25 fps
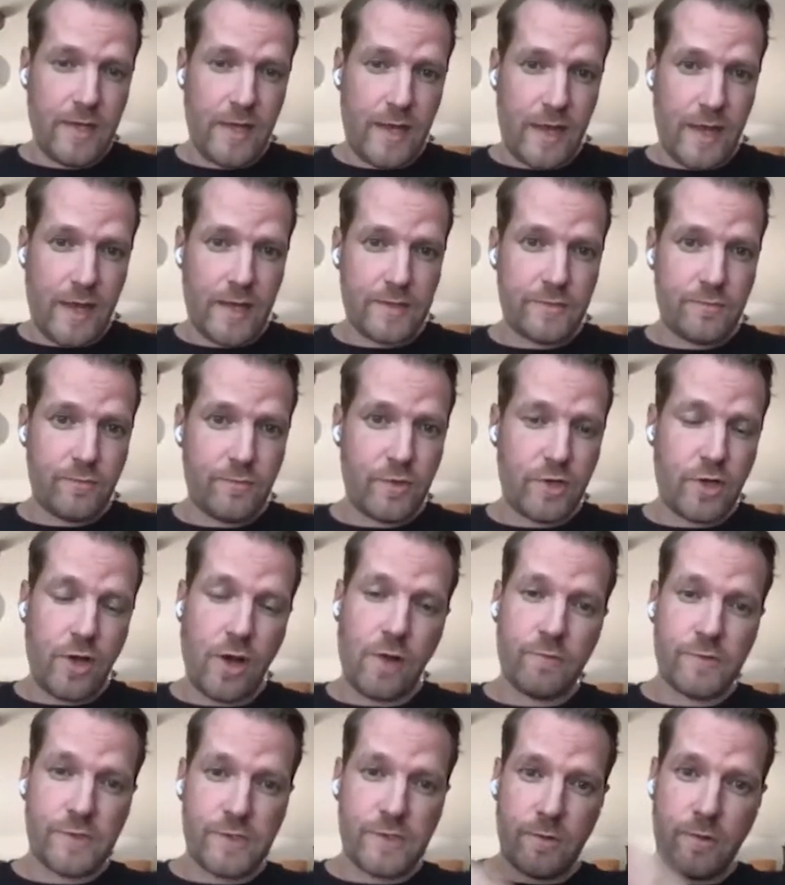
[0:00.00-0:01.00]
And we
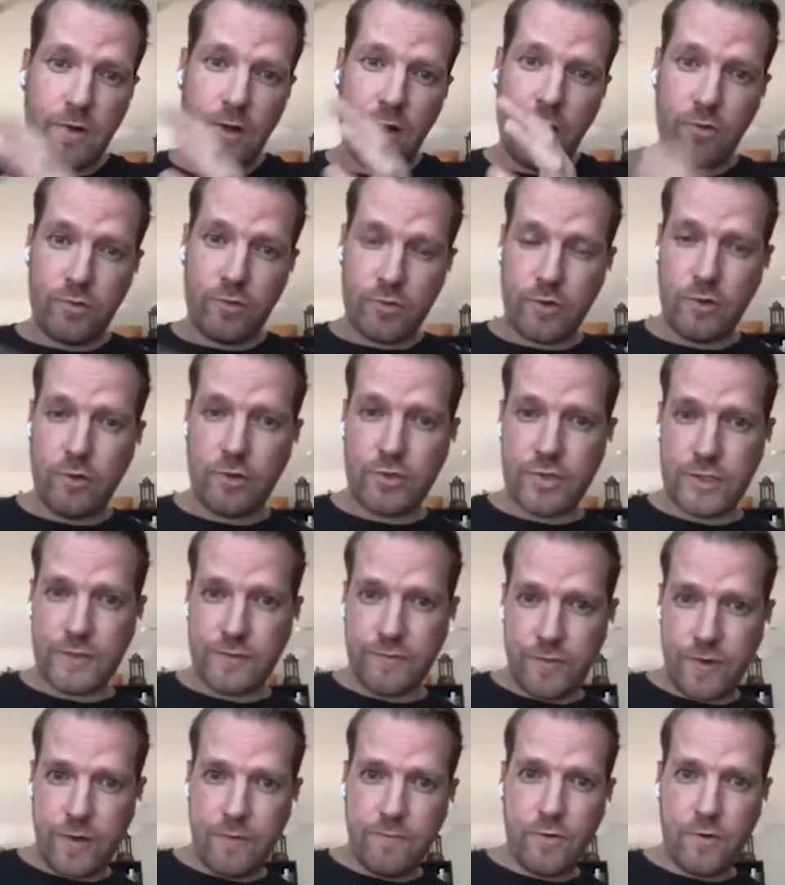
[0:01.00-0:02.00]
come with our own coaching
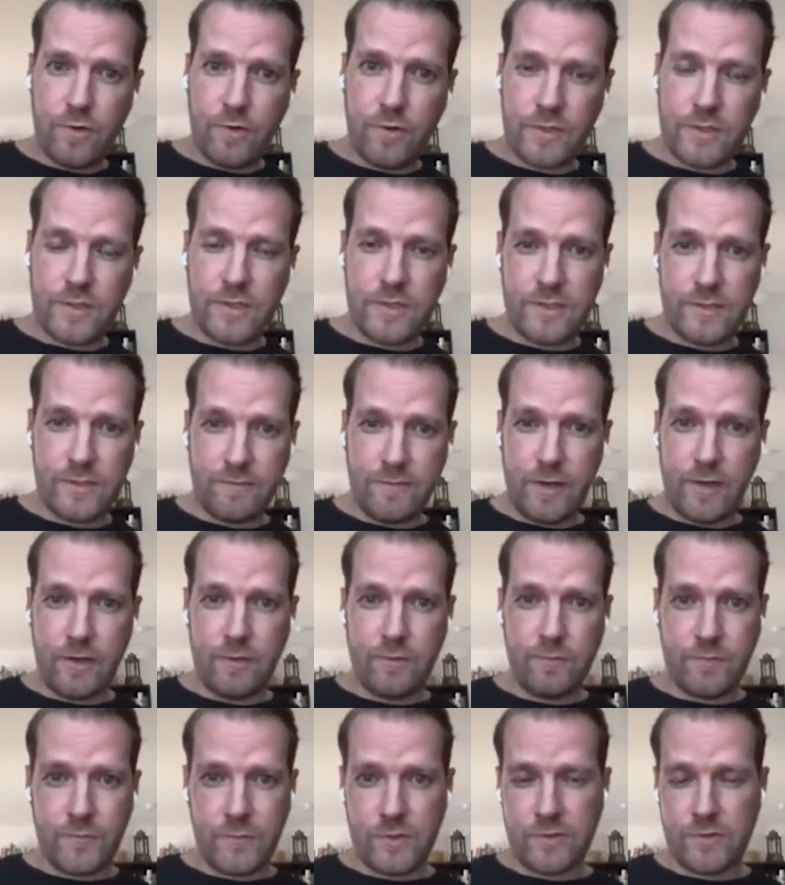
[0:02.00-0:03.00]
framework,
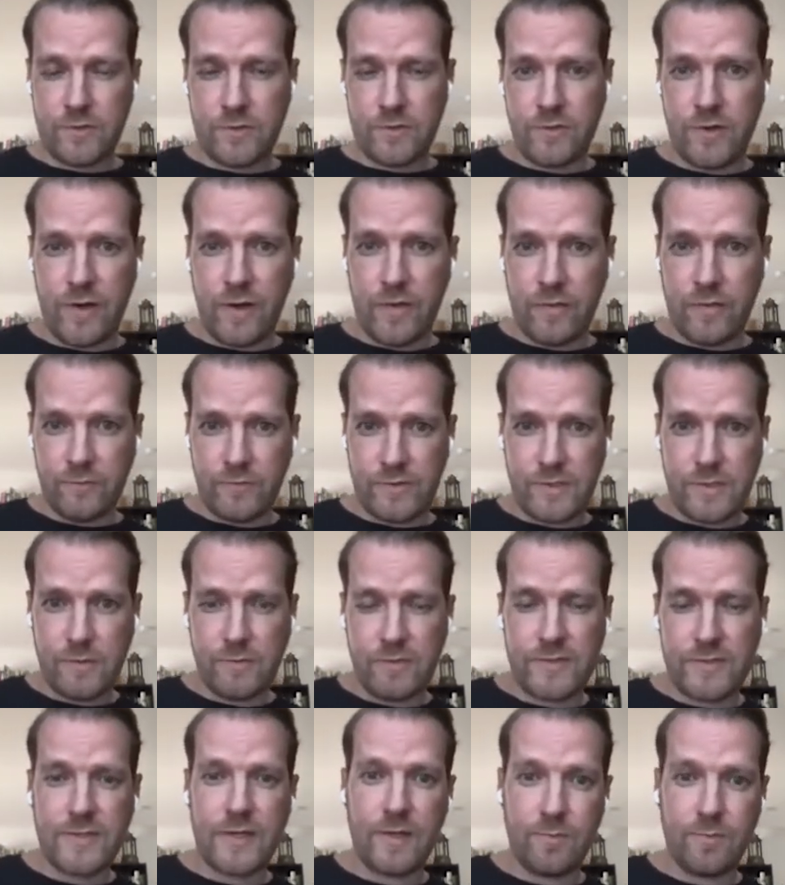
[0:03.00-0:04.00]
developed together with
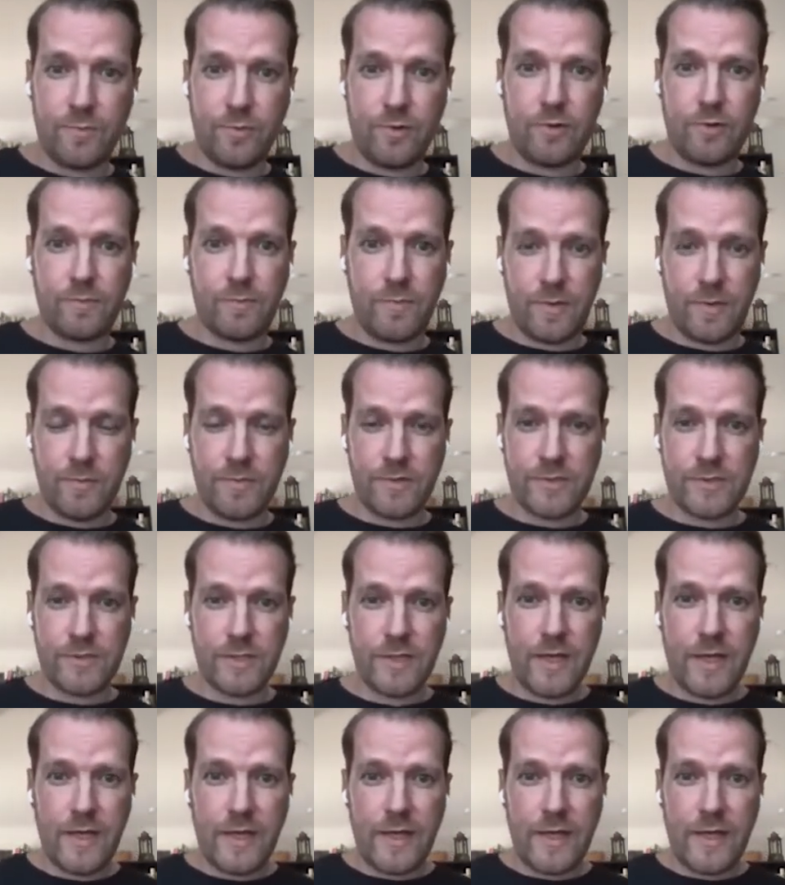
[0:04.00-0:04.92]
our science board members.